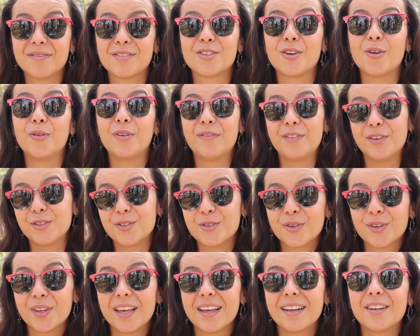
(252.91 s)
So if you
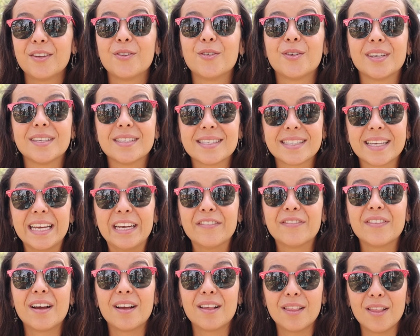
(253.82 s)
do that, you can
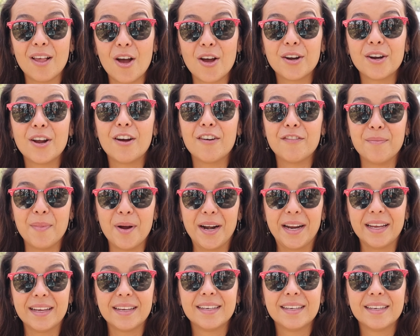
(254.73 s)
save a lot of money.